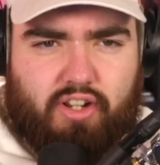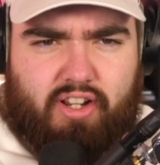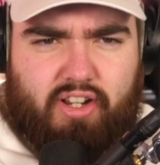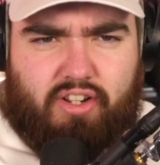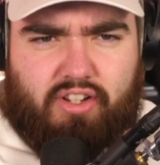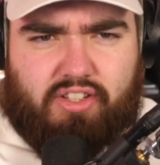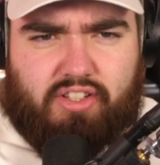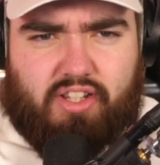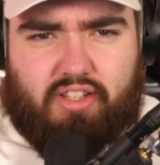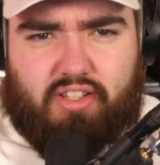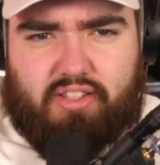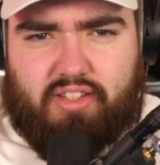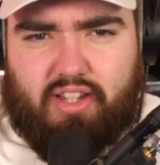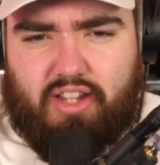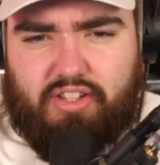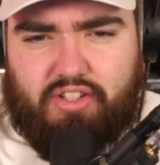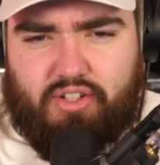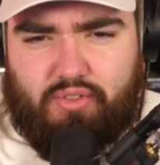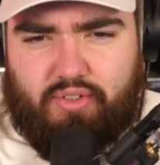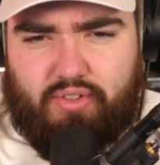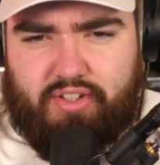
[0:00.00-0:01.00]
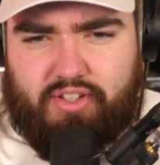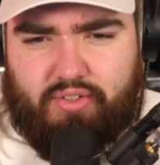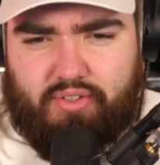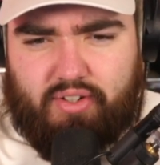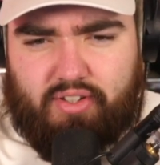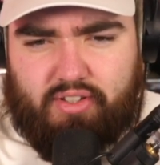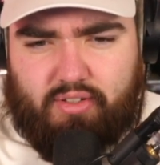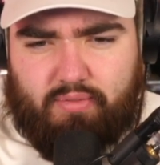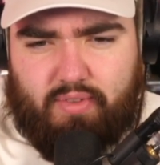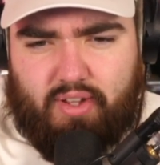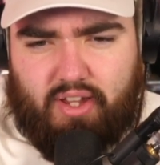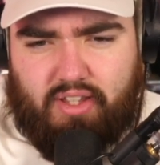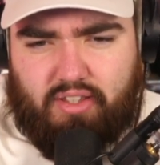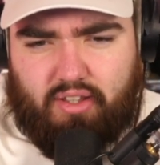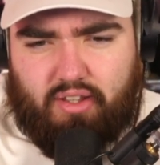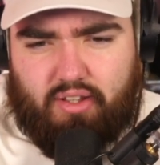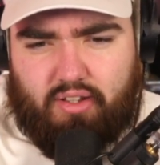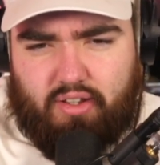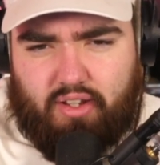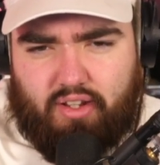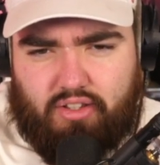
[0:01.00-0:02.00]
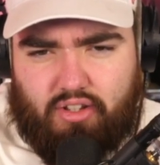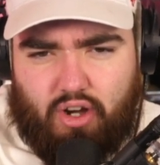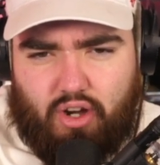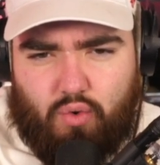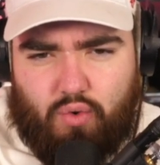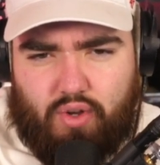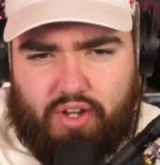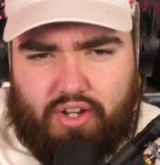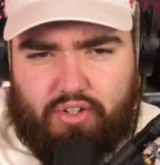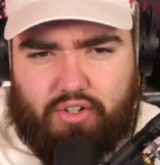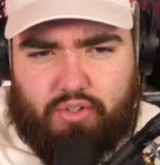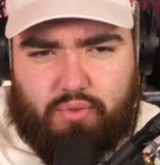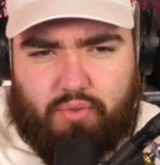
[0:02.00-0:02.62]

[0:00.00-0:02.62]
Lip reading: can I just say, this guy's green screen is amazing. He's got a really good